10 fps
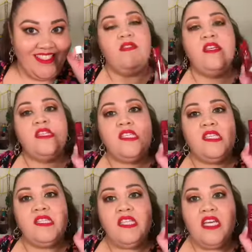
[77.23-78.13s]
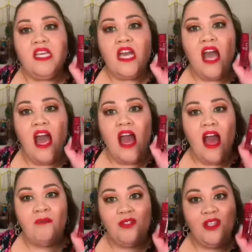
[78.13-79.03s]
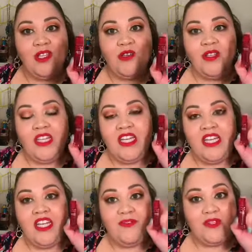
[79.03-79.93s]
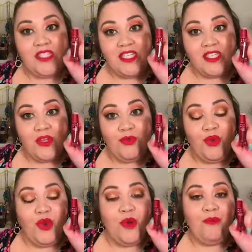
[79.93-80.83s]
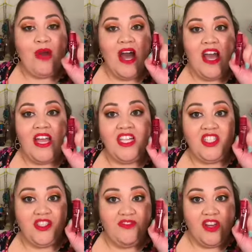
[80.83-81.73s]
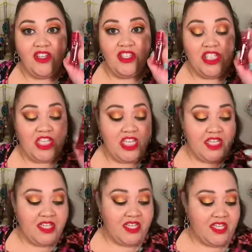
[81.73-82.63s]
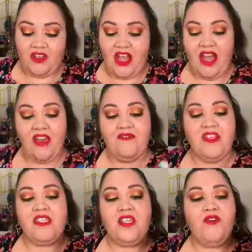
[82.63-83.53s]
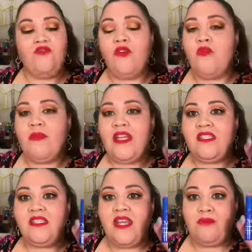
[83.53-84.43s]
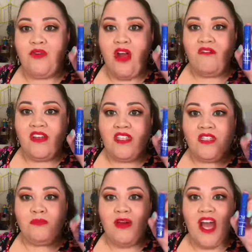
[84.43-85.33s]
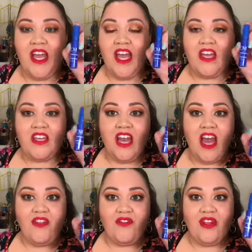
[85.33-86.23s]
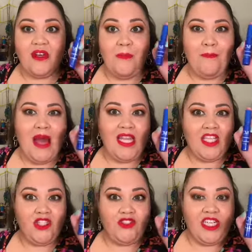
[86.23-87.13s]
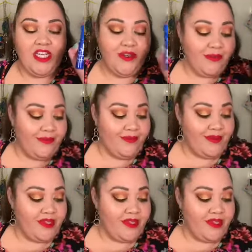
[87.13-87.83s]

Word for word: This is the Absolutely Irresistible by Givenchy. So I have this Romance de Provence by Catherine Malandrino.